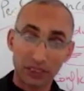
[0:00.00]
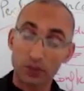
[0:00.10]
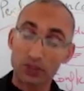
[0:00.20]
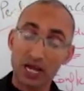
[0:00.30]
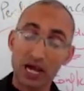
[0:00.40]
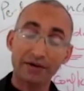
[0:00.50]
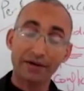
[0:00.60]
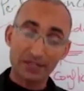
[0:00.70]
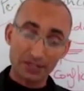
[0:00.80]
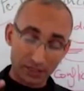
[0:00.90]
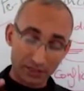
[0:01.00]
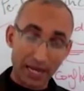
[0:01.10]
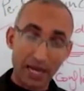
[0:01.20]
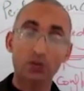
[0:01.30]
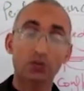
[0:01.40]
which are until
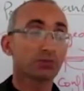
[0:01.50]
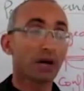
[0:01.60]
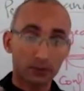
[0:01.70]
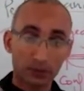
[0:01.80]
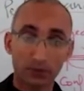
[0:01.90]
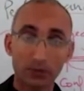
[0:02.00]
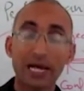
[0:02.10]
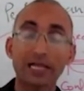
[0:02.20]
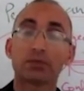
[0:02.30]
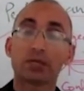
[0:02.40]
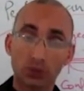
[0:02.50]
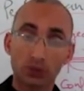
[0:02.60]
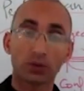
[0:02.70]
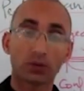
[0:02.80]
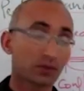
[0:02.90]
now remarkable and
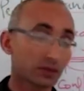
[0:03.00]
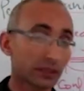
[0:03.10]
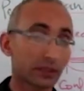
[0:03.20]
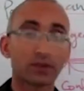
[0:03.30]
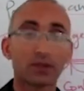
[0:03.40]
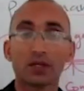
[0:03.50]
memorable, okay,